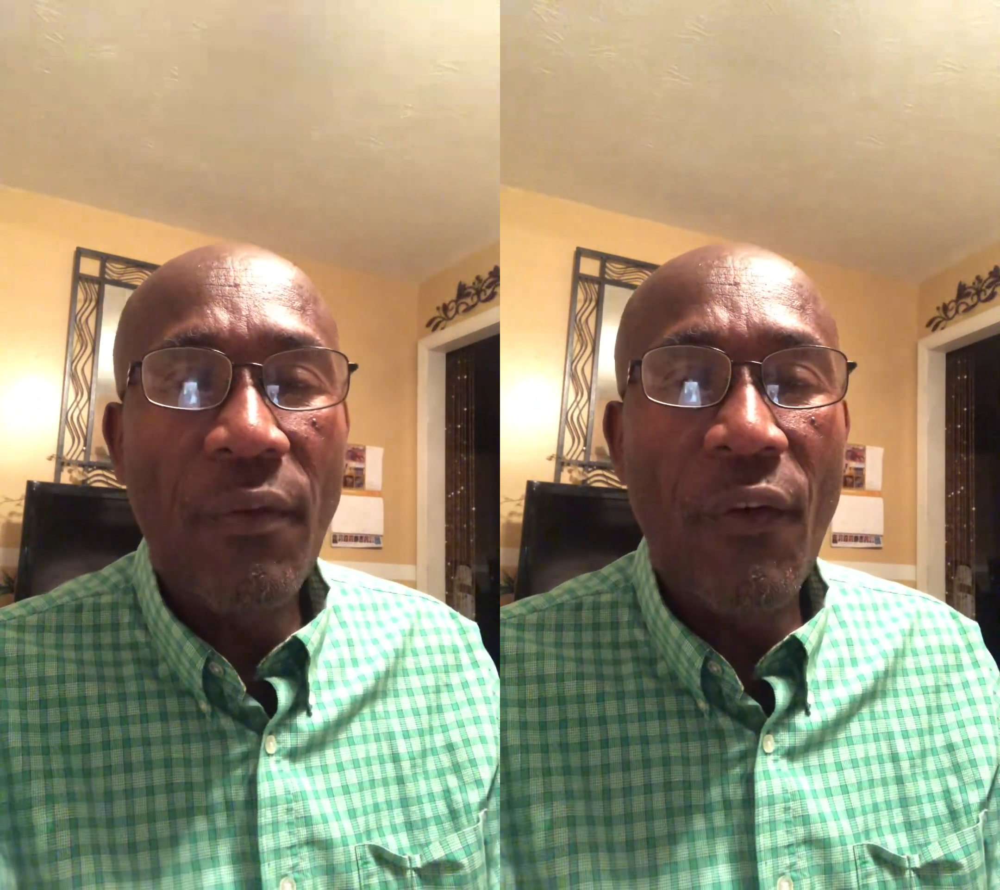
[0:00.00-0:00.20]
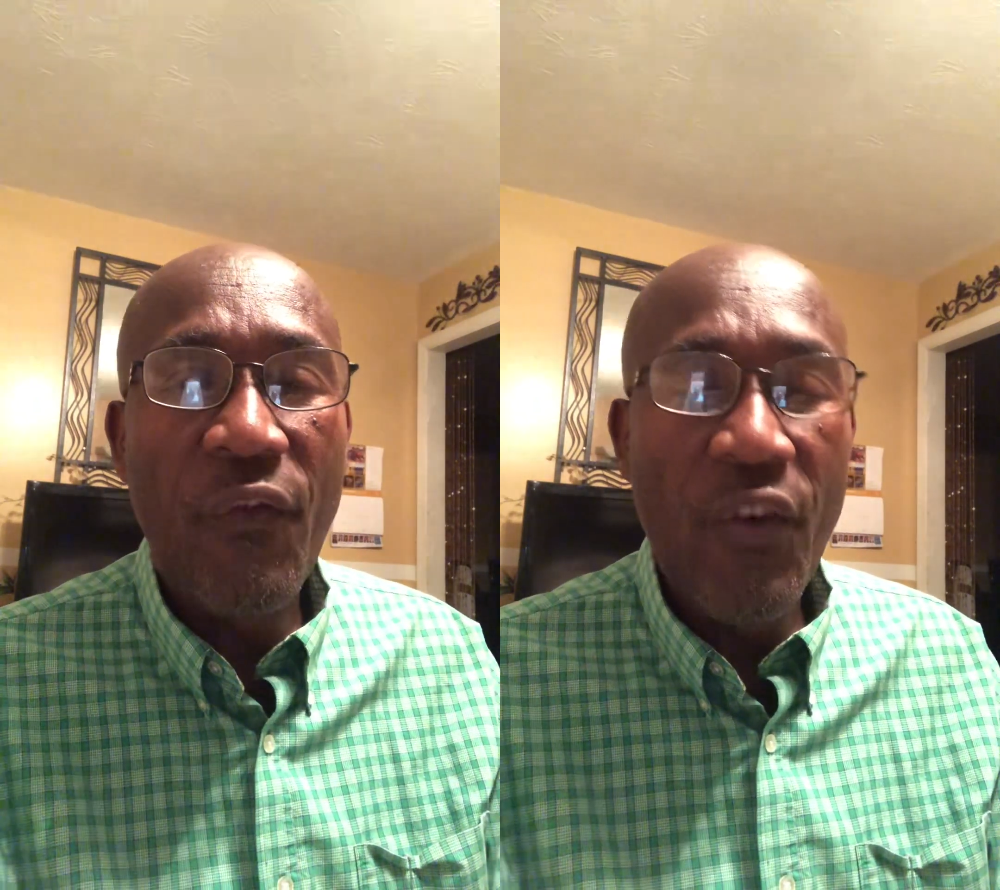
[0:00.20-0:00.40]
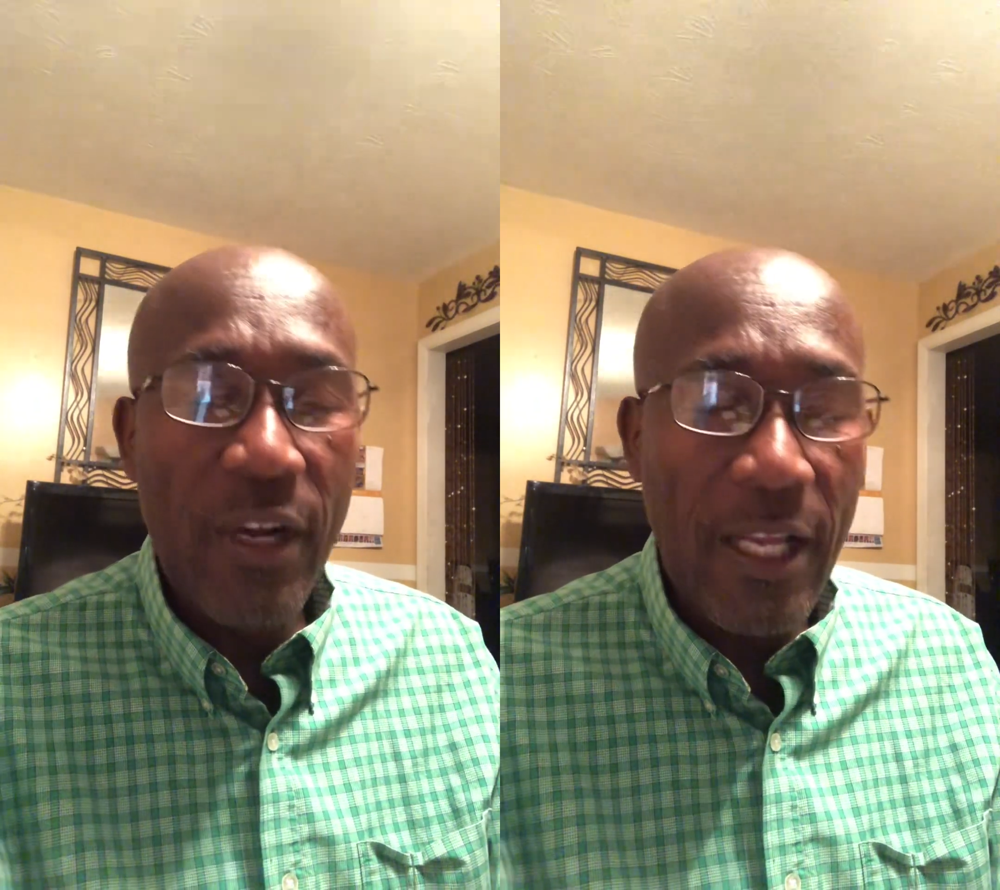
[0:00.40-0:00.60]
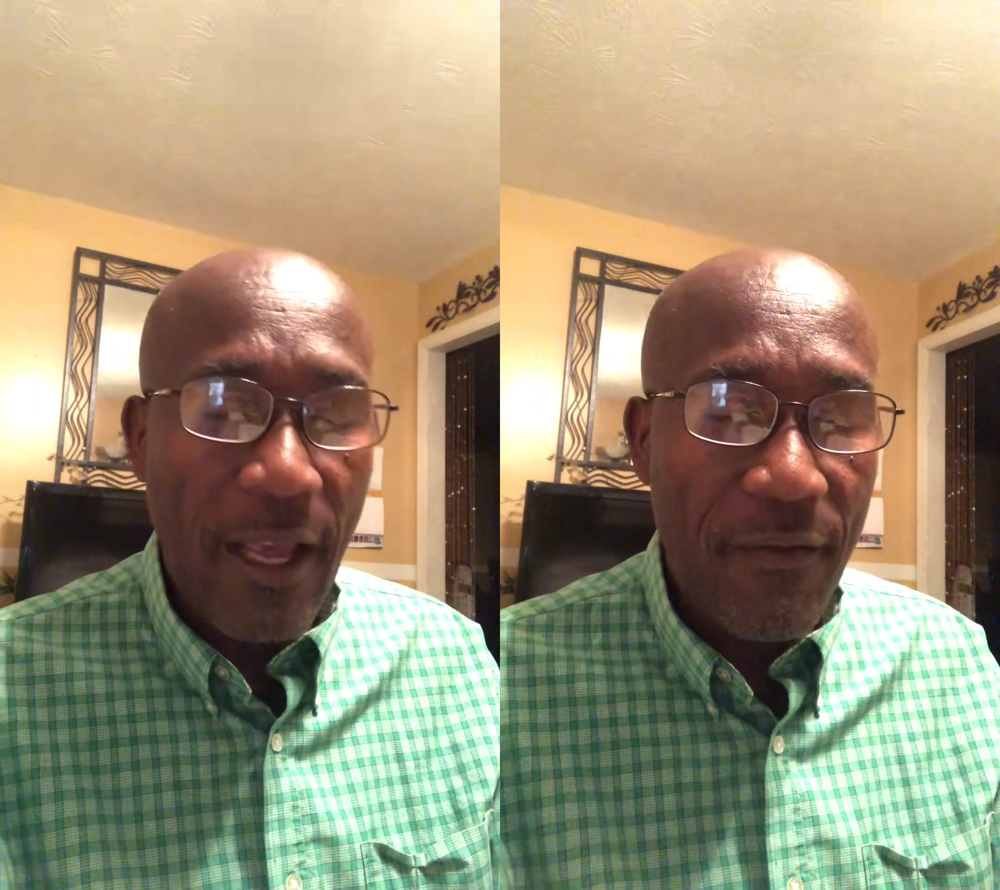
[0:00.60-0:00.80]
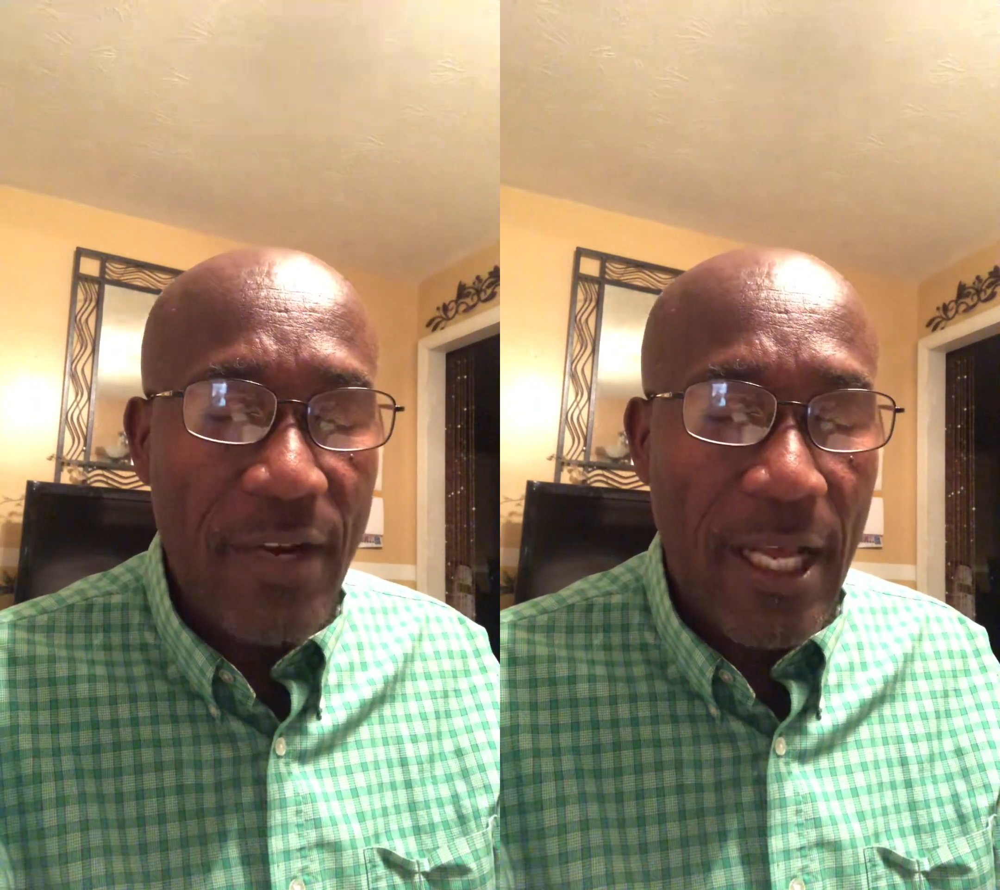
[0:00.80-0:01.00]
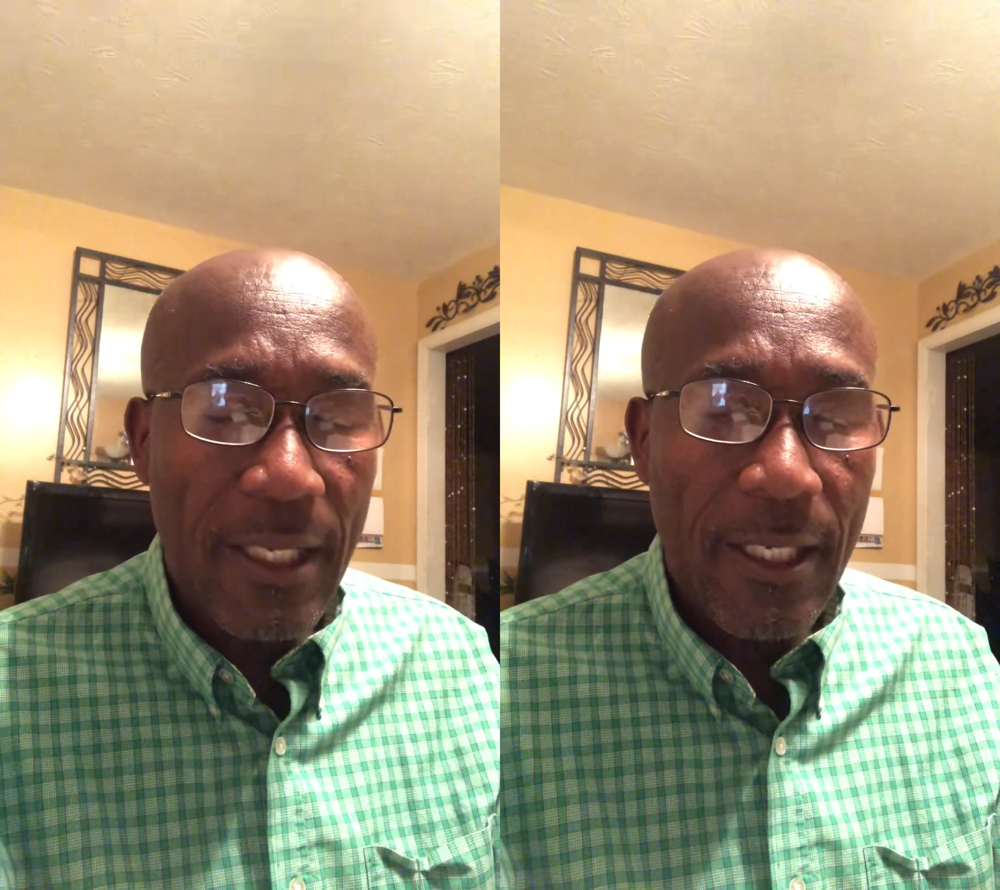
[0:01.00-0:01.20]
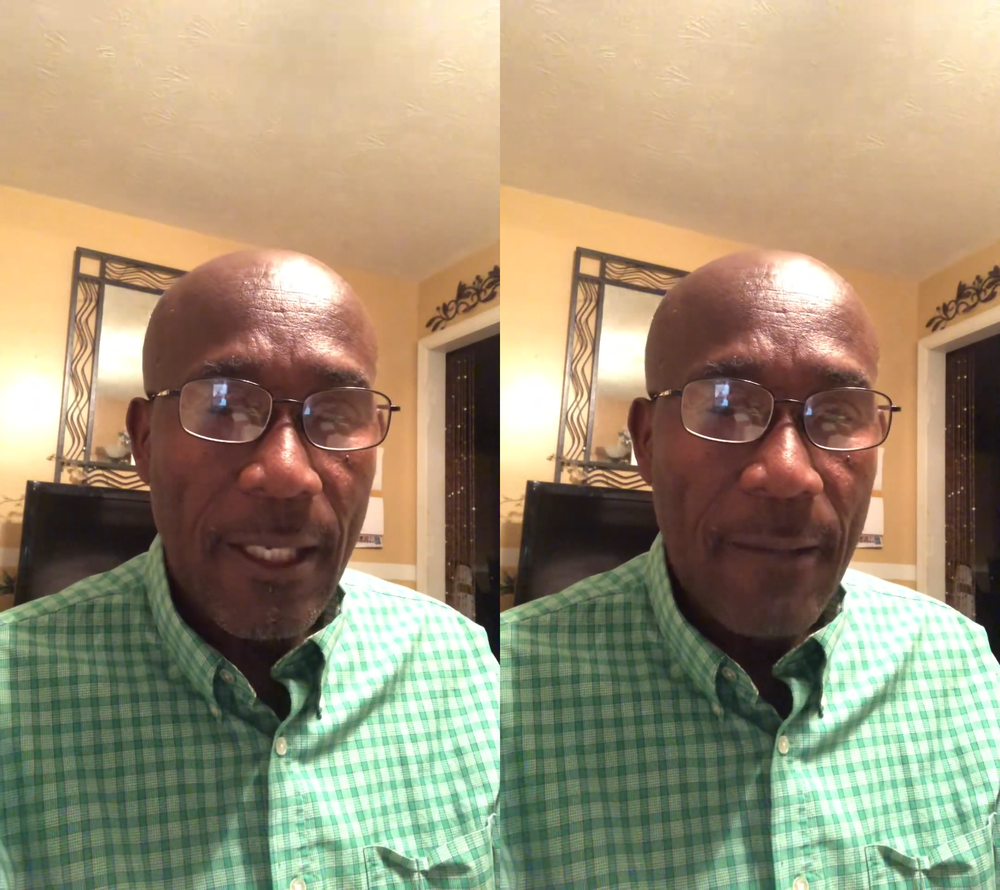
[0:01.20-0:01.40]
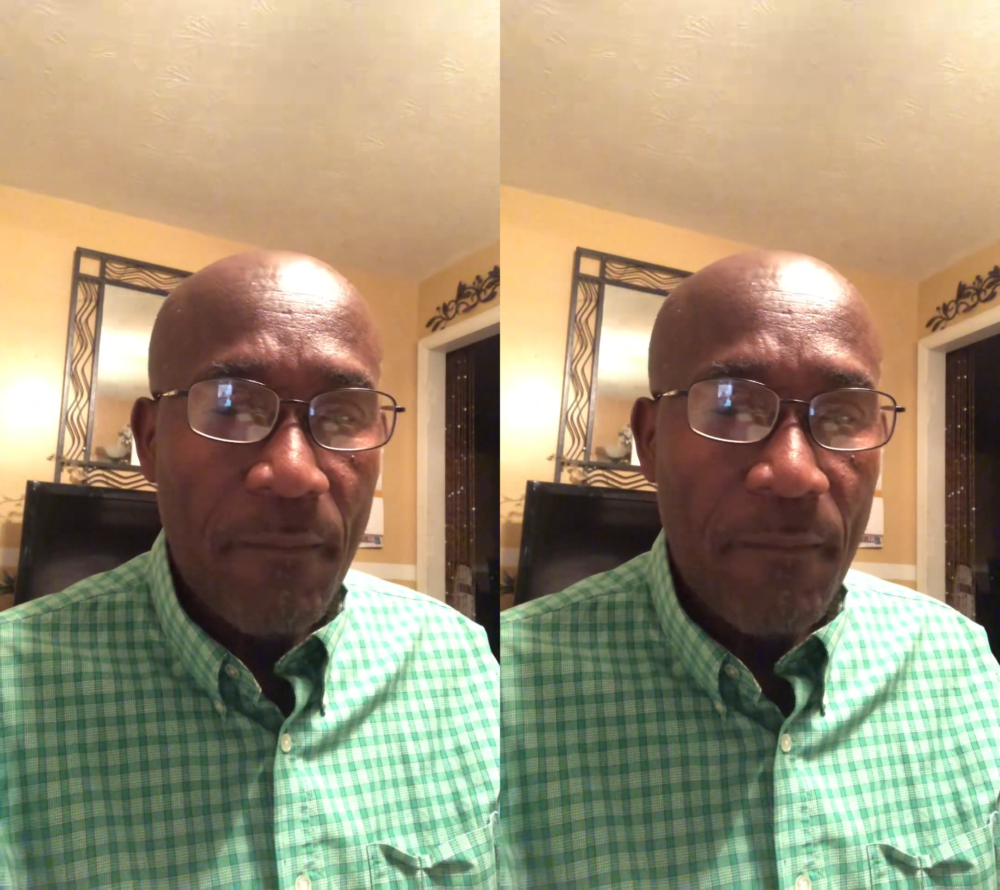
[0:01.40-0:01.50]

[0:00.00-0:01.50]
for forgiveness.